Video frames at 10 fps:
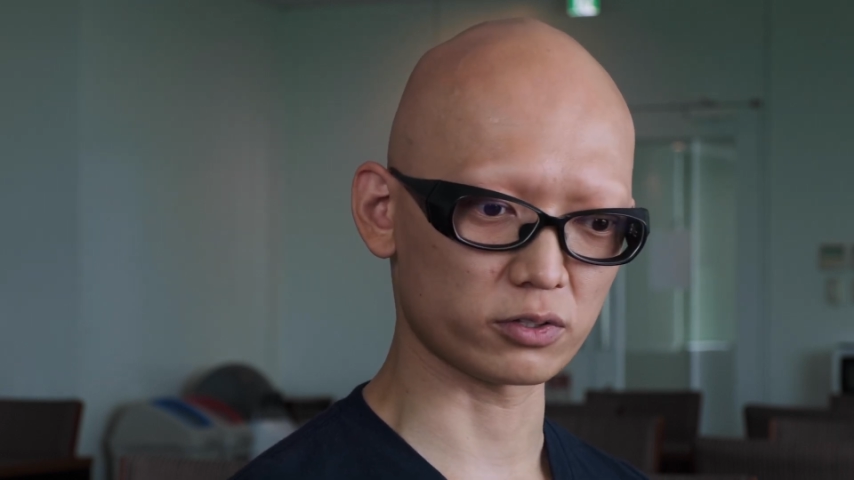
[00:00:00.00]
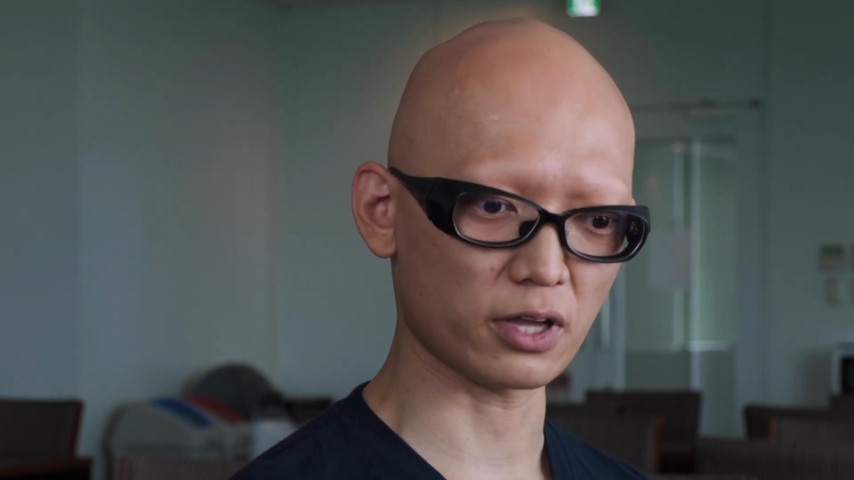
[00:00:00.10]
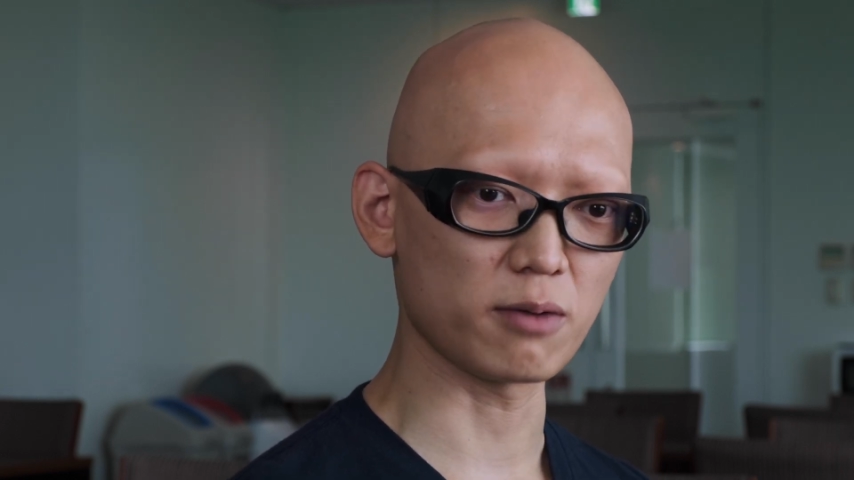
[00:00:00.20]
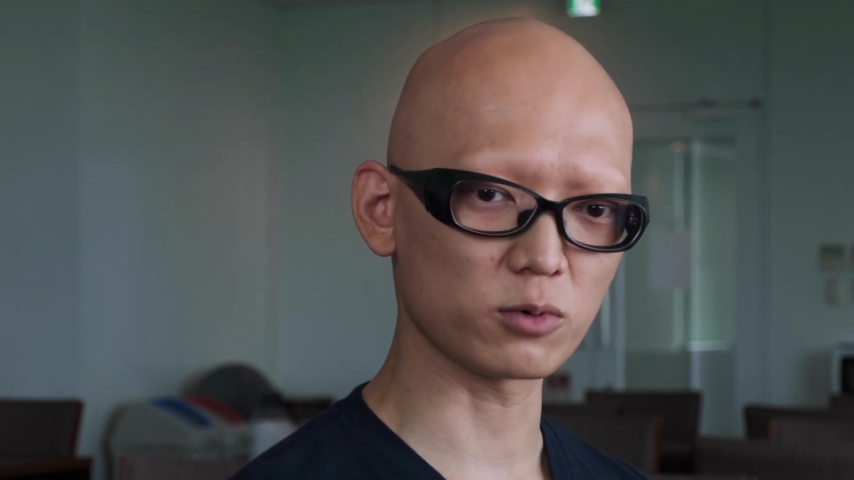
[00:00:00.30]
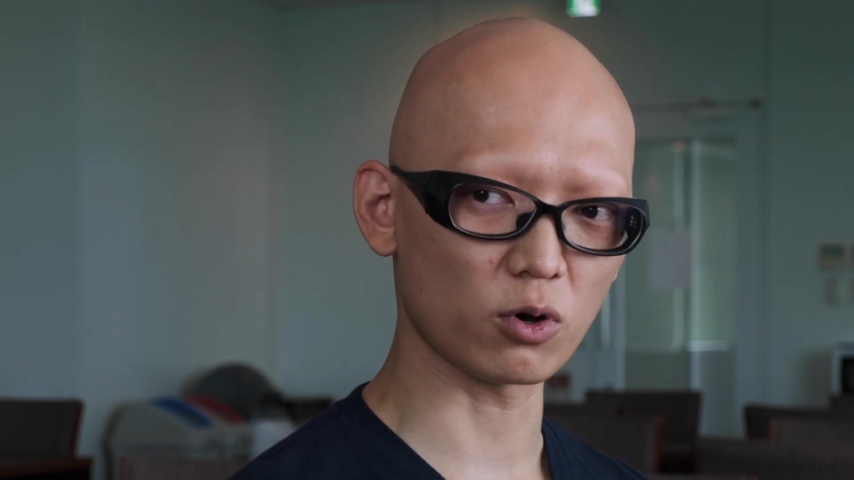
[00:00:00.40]
a
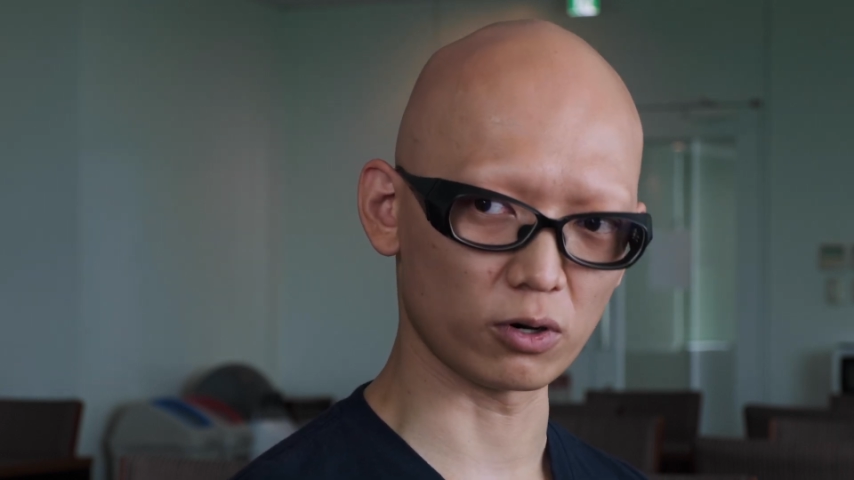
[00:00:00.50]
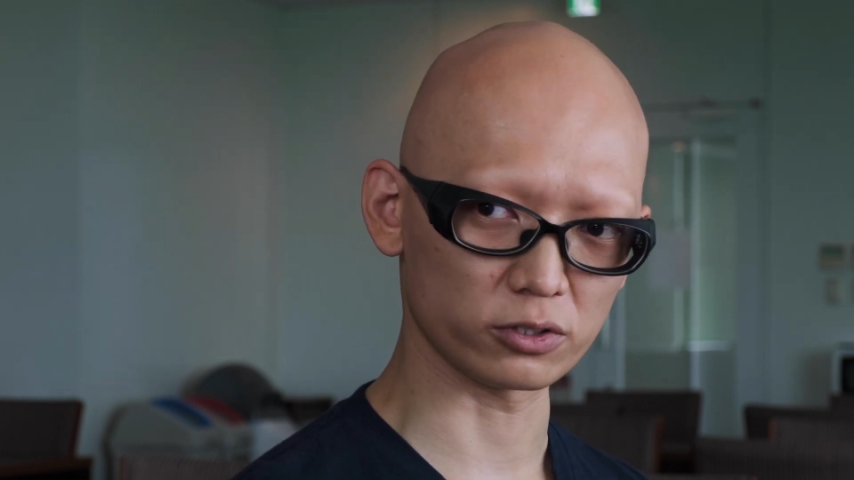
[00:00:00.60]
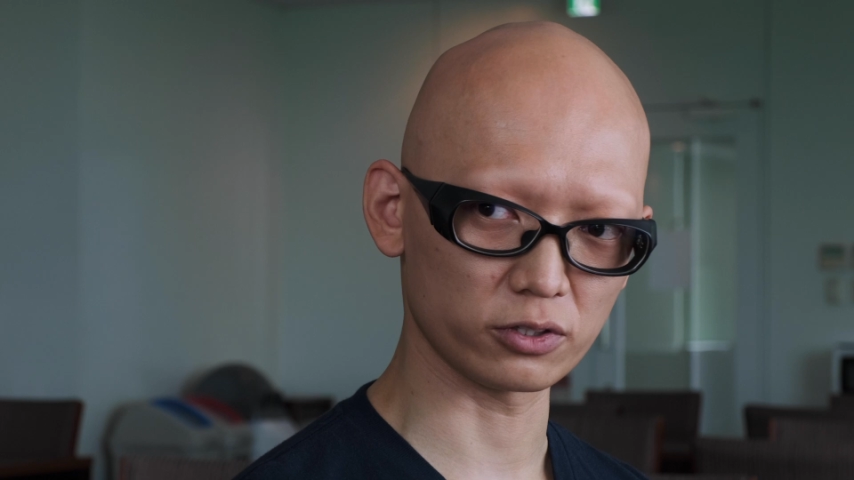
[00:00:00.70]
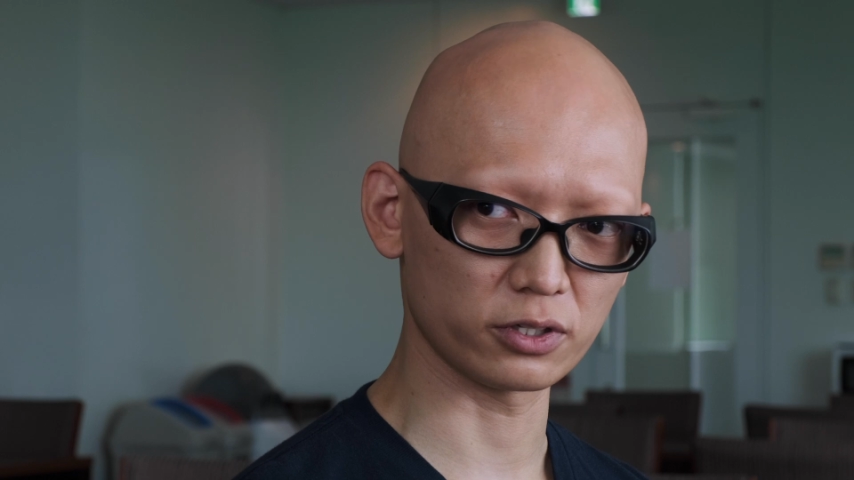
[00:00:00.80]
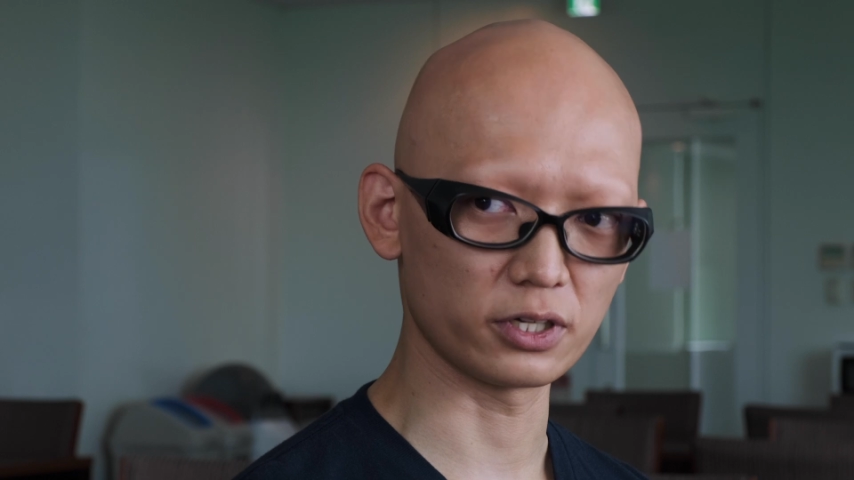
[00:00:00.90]
time
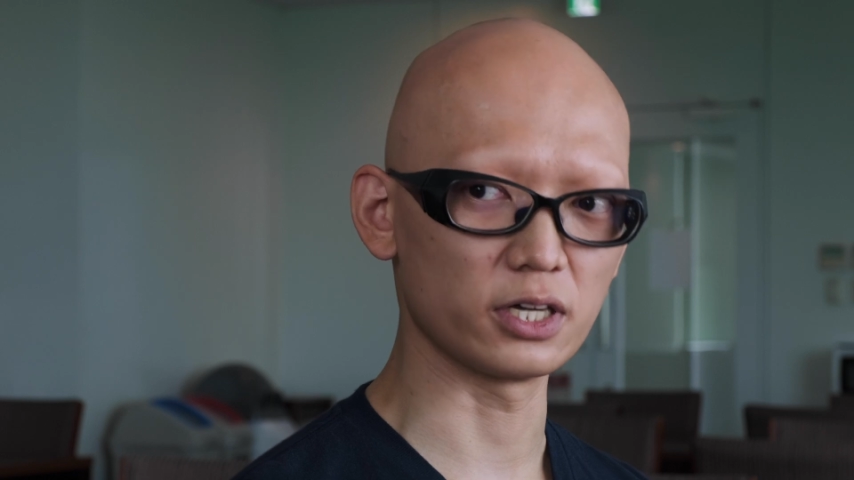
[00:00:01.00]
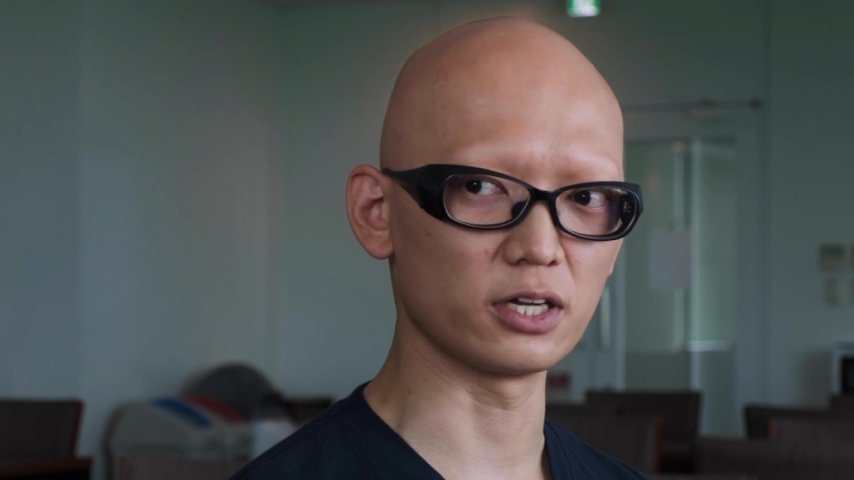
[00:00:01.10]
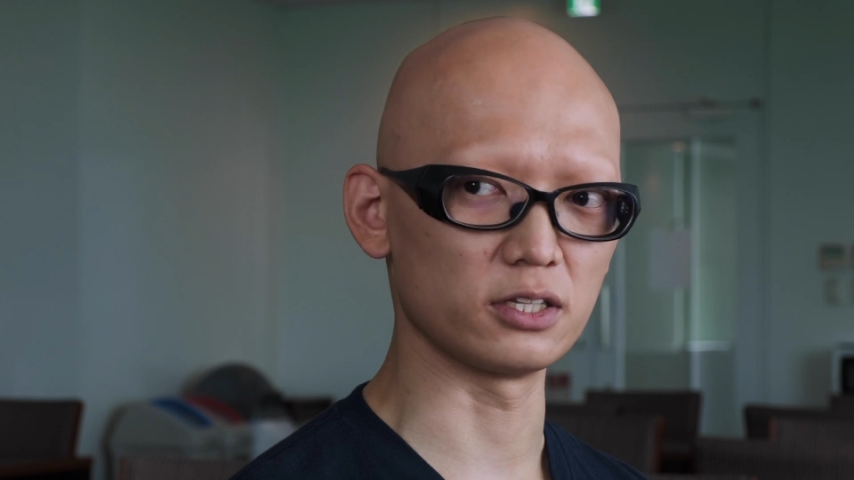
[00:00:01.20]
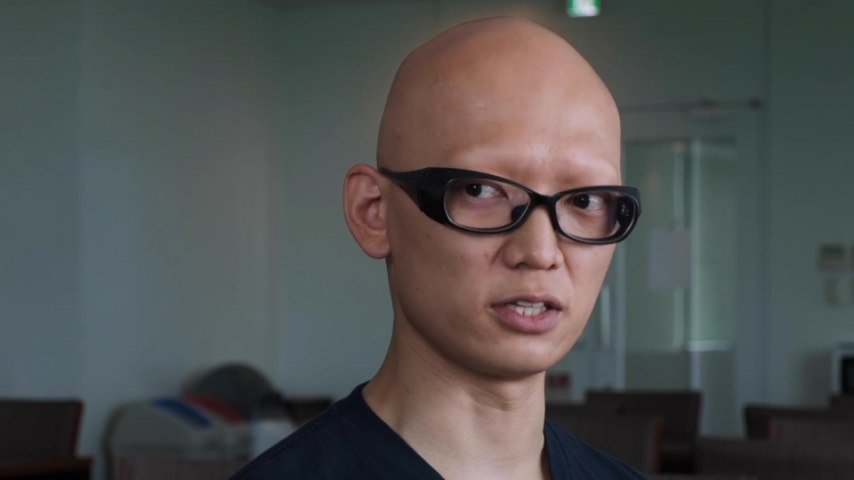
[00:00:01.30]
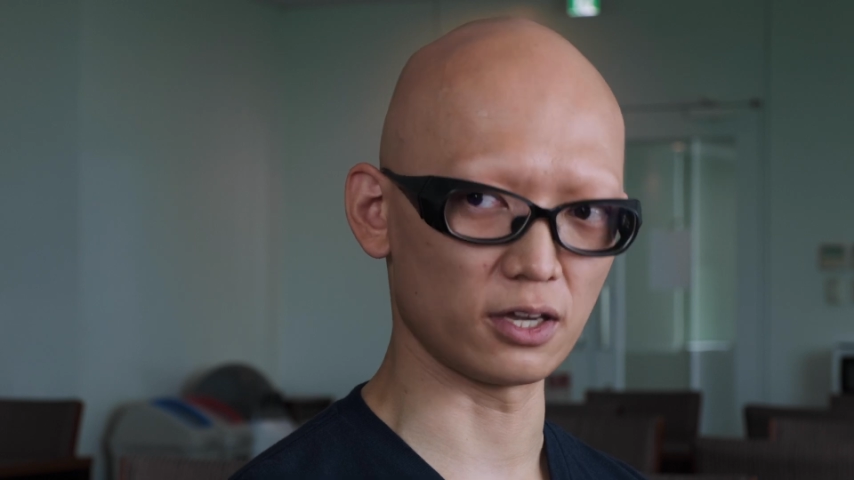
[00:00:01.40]
code
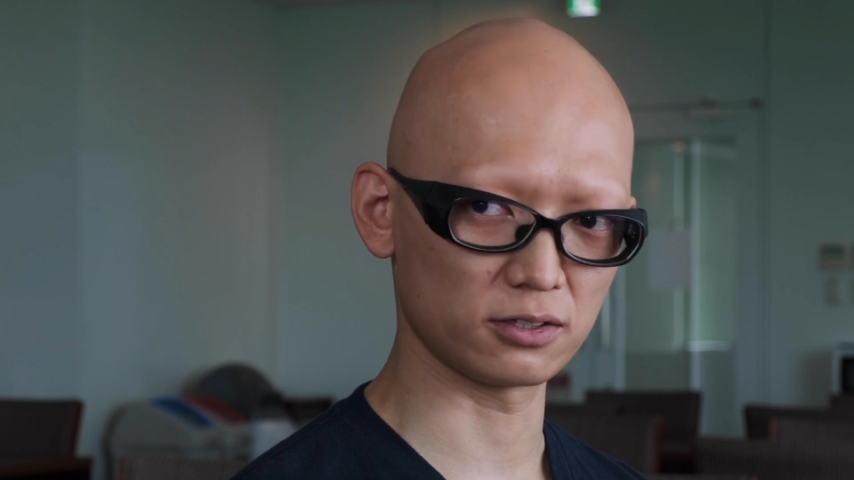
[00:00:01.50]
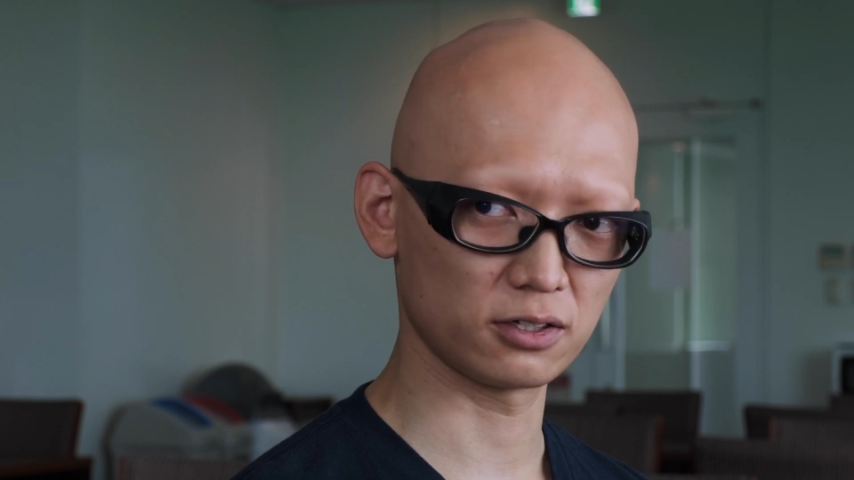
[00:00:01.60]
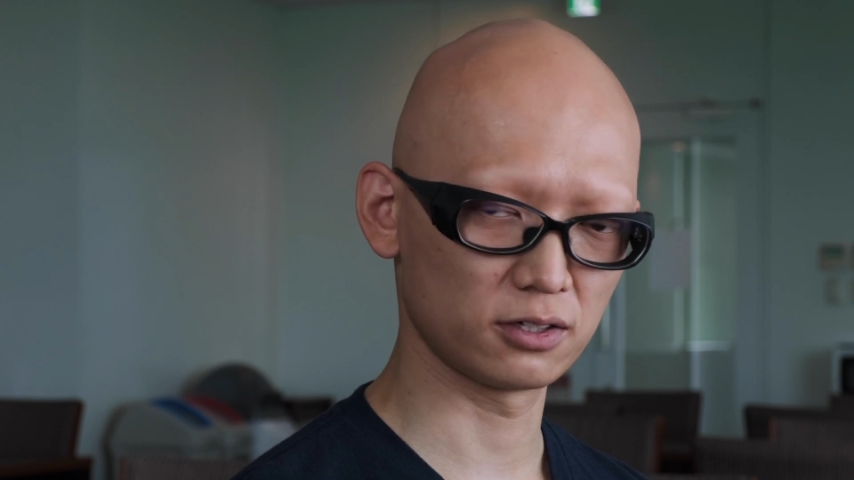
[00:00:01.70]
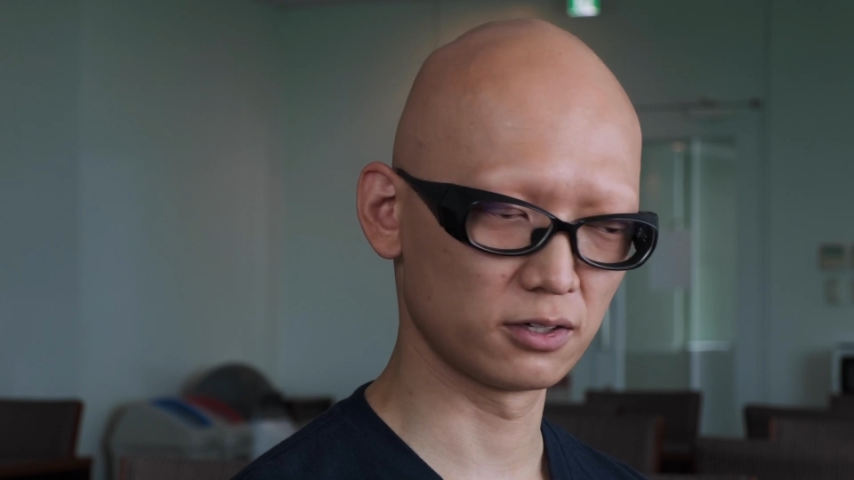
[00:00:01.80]
in it.